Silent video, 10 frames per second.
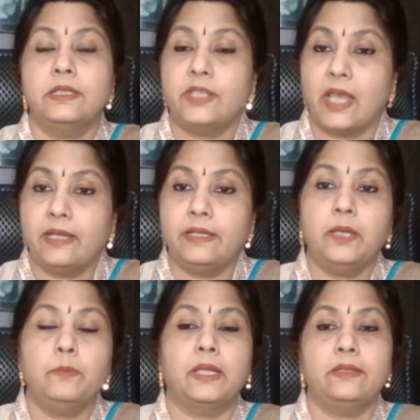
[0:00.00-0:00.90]

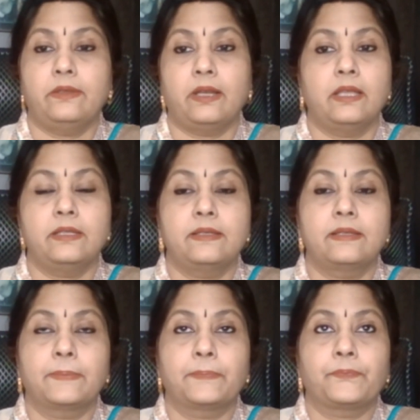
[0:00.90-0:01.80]
chanting
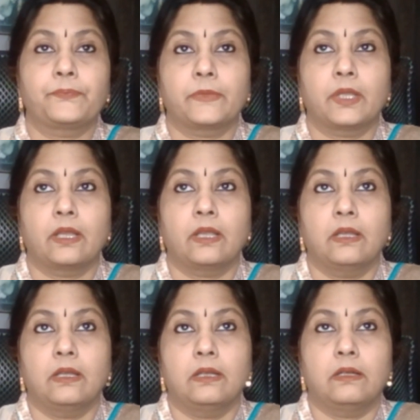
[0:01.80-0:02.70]
mantras,
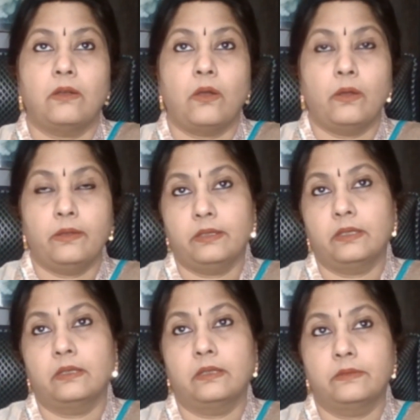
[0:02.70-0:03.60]
or
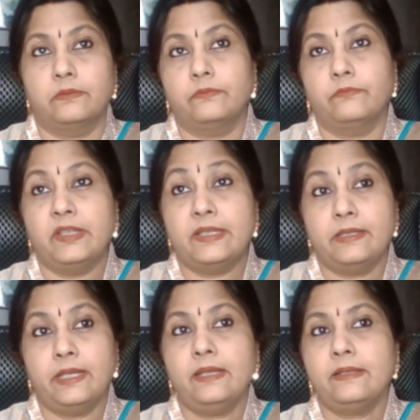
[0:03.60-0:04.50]

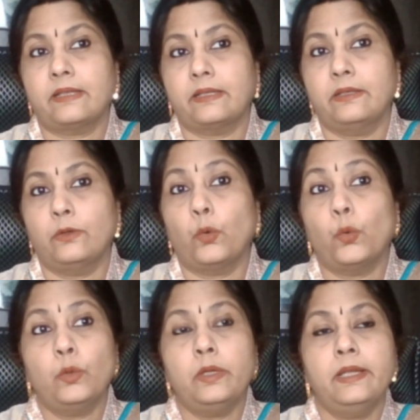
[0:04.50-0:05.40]
visiting certain
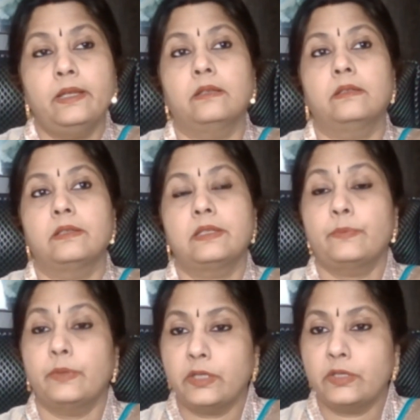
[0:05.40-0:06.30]
old
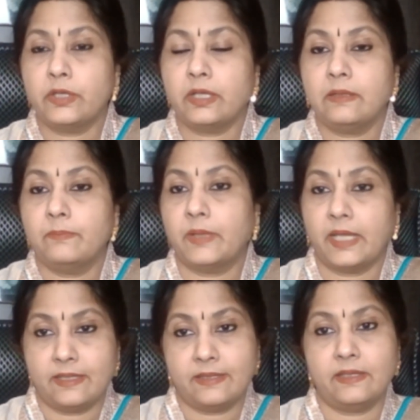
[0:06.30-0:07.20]
spiritual
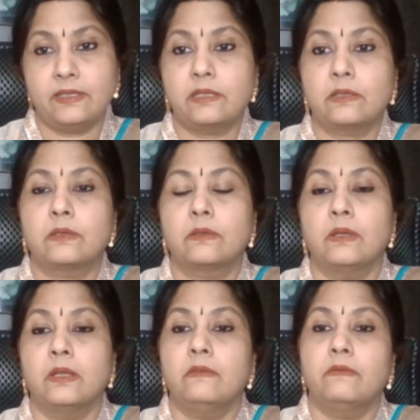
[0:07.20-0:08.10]
places
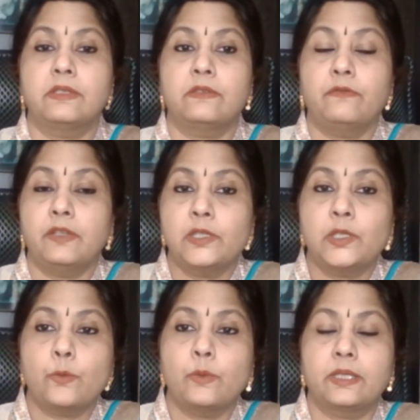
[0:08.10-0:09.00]
which
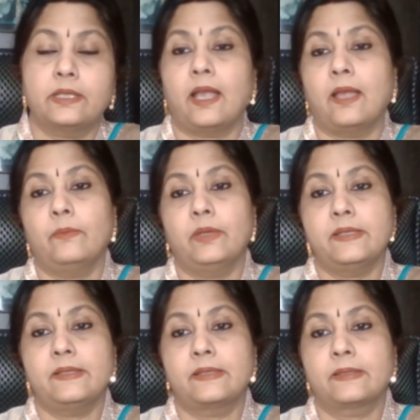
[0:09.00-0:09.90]
fills you with
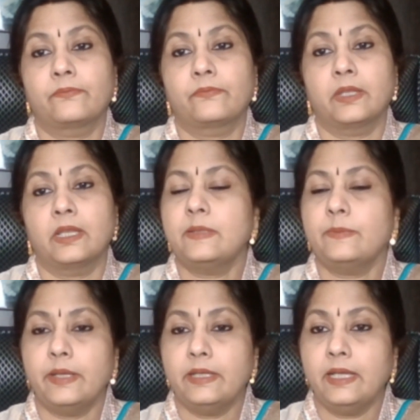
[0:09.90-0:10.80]
calmness,
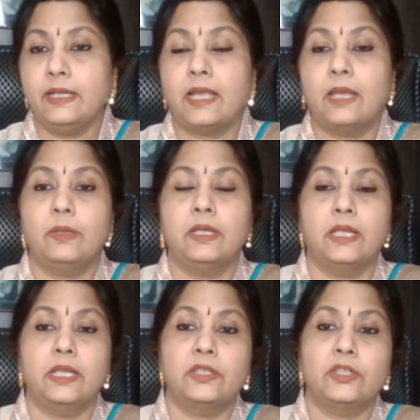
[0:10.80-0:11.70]
spending time in
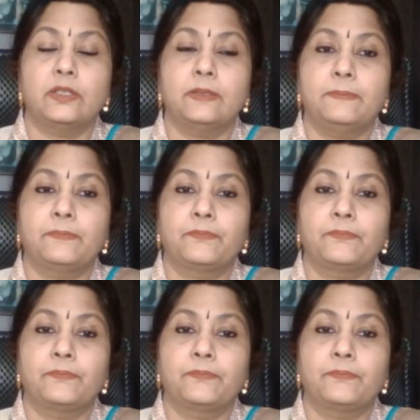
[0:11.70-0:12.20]
nature,